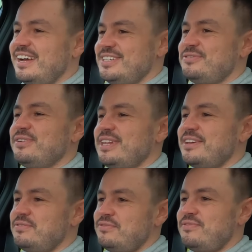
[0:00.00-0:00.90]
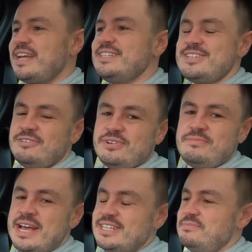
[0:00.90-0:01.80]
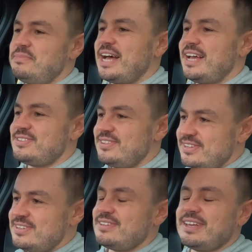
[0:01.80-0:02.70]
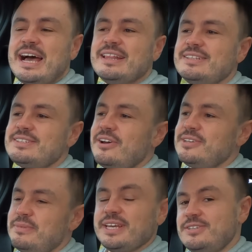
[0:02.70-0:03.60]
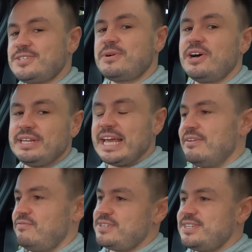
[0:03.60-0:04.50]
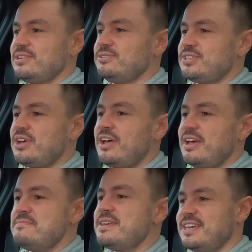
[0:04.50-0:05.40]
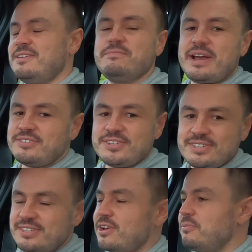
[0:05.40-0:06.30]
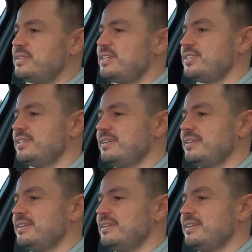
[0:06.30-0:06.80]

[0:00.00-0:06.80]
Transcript: I just feel like if you found yourself on a mountain pass, this is the car that's going to make you smile every single time in comparison to the competition.